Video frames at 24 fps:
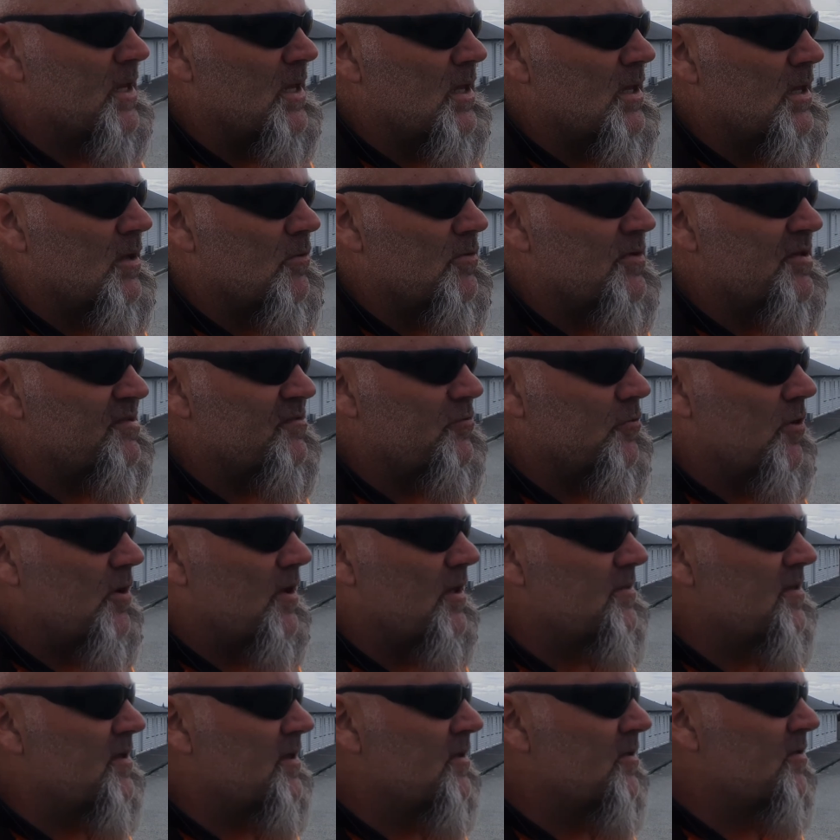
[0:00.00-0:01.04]
Yeah, well, that's right.
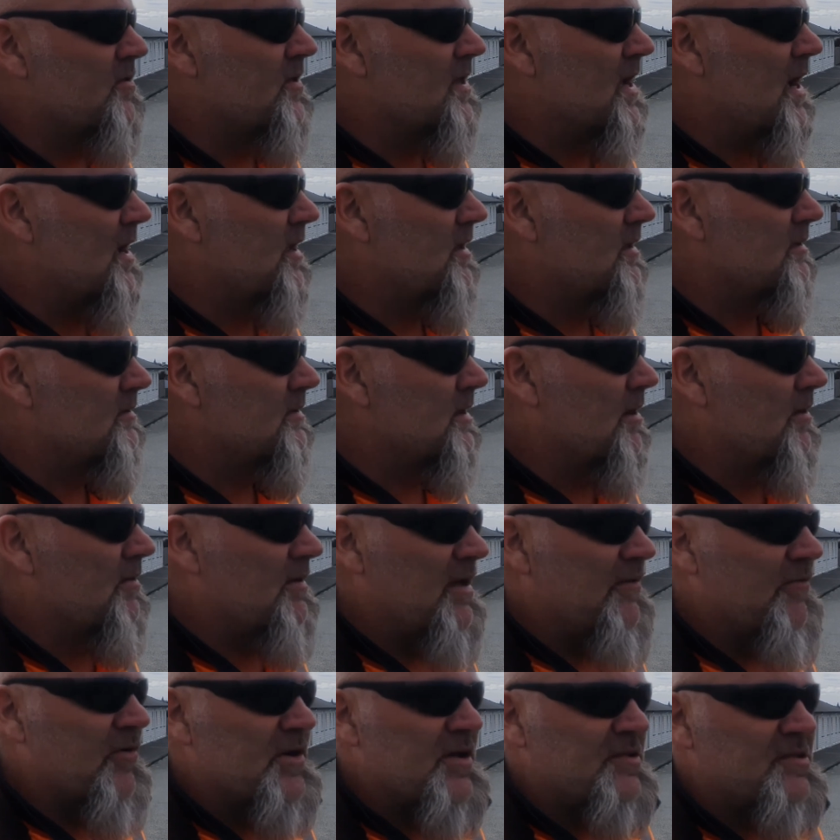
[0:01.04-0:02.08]
At the end of the day,
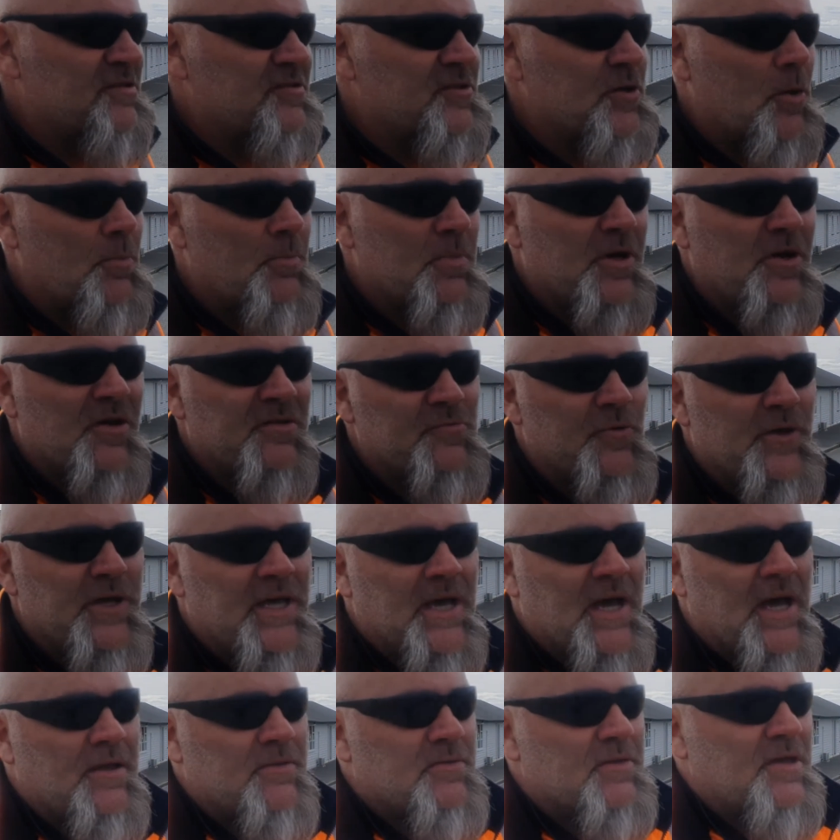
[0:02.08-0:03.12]
everyone has to stop because we
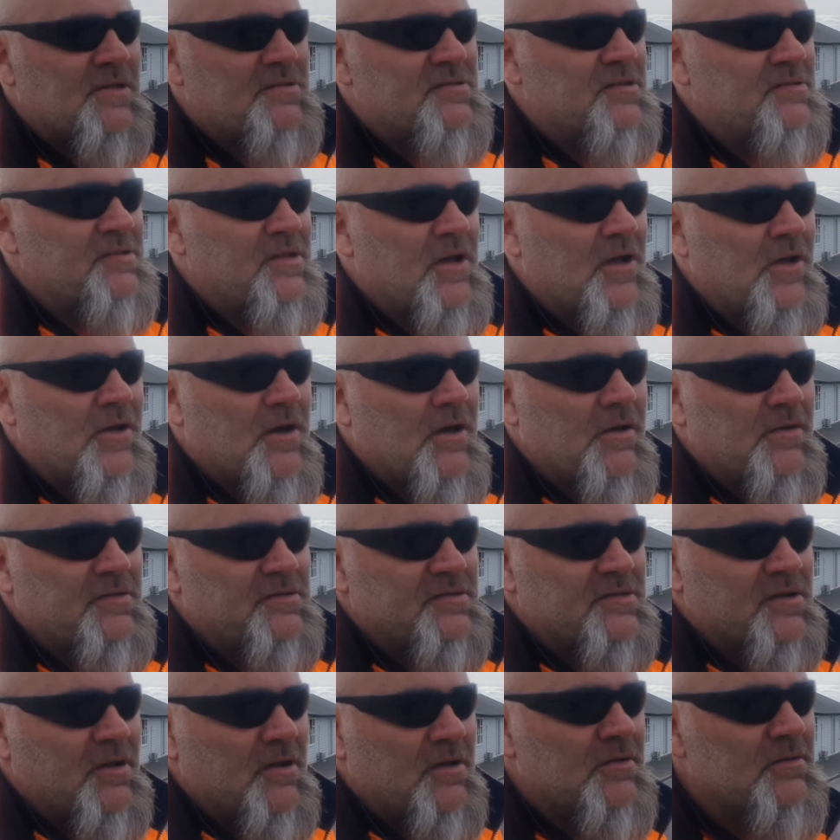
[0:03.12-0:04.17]
can't. That's just how it goes.
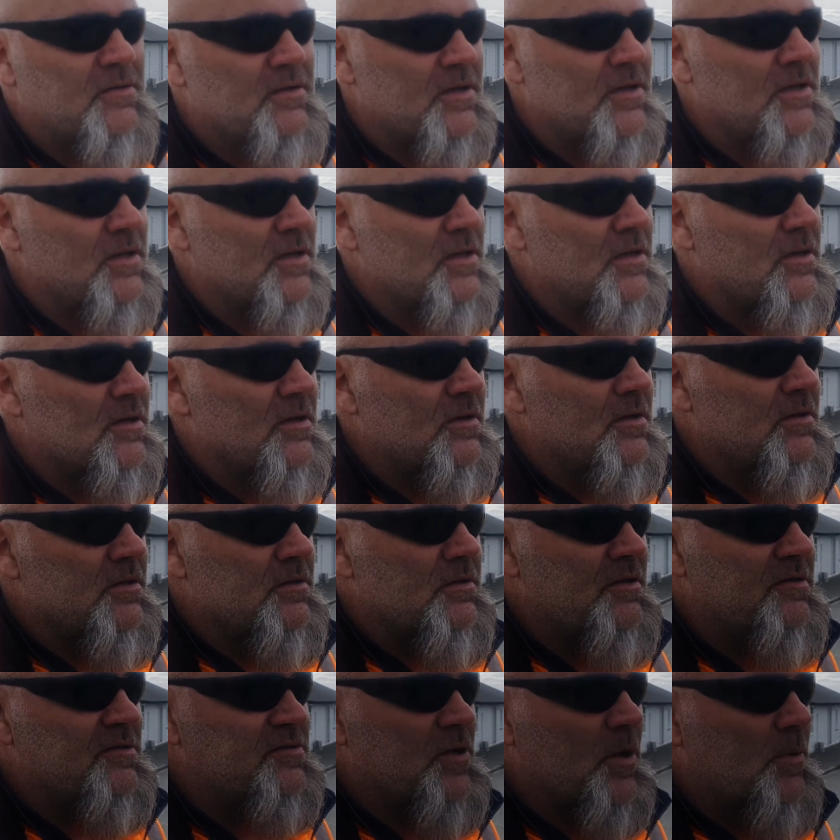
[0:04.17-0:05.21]
So
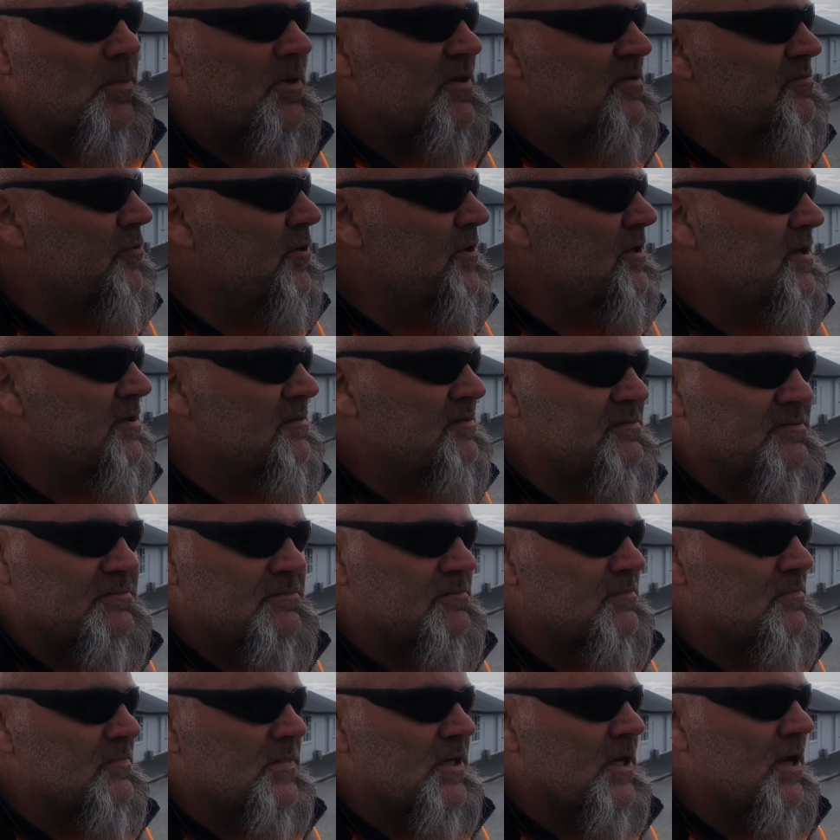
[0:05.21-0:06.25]
you stop because we just,
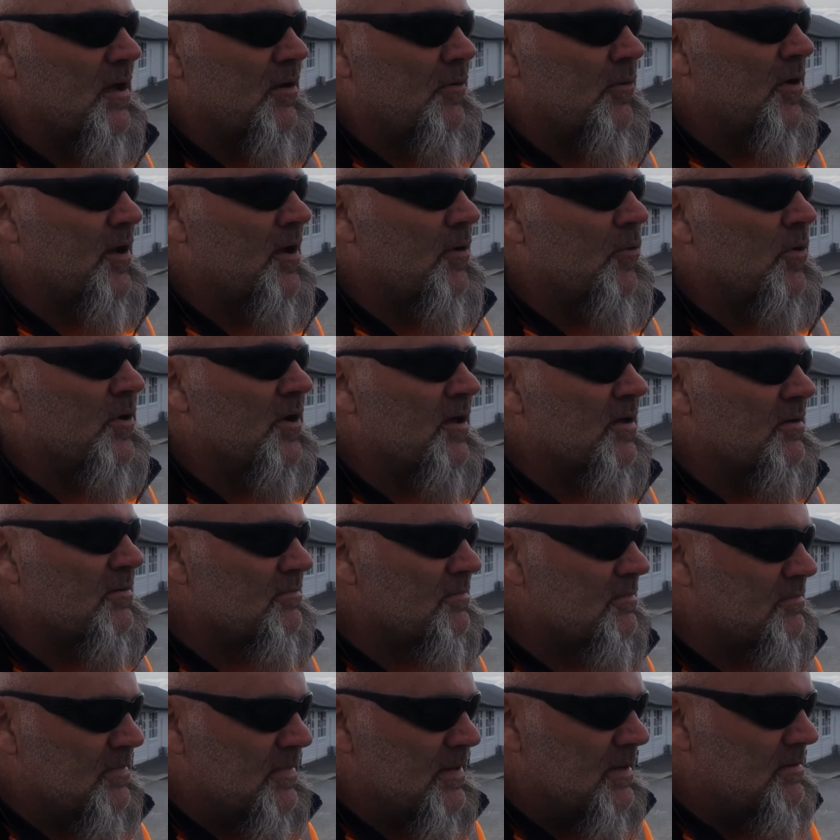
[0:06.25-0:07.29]
we're going to want to
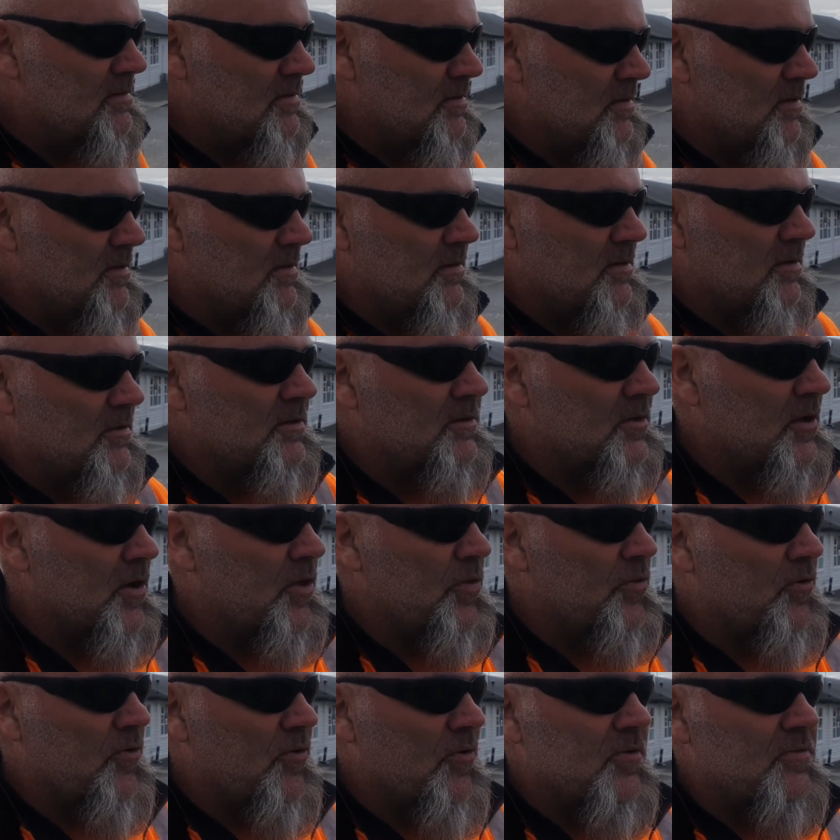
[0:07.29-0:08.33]
go
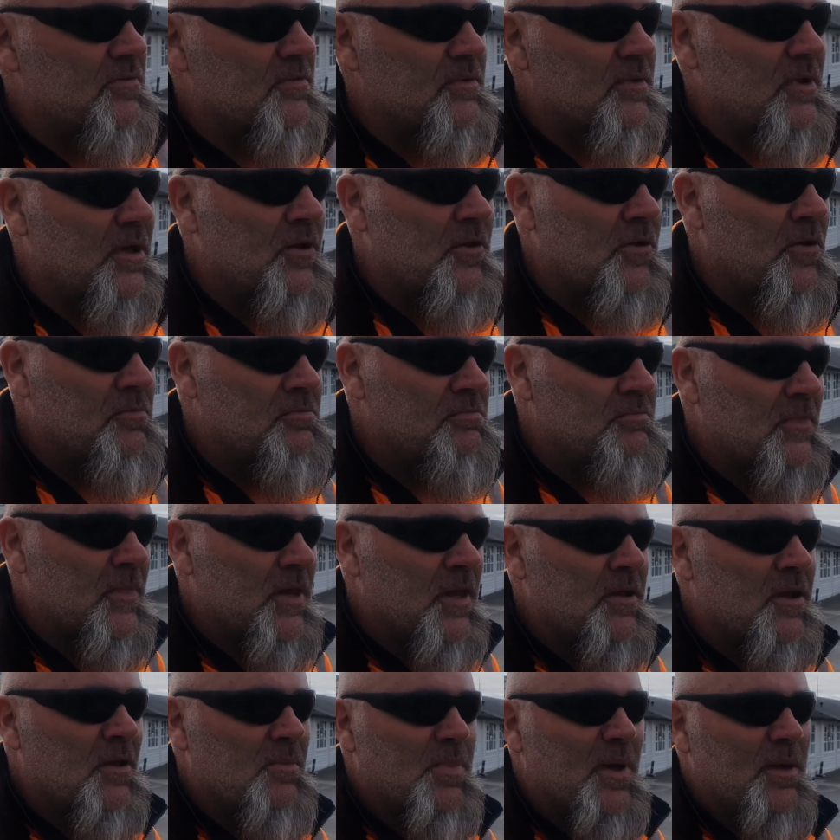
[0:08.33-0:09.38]
through and
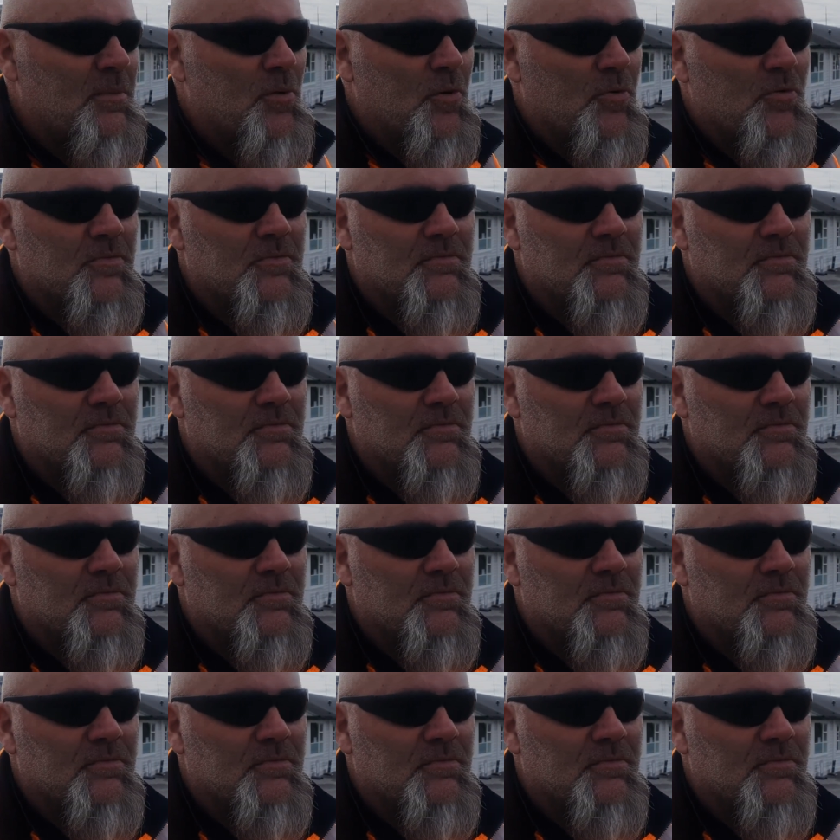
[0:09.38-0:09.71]
hit people.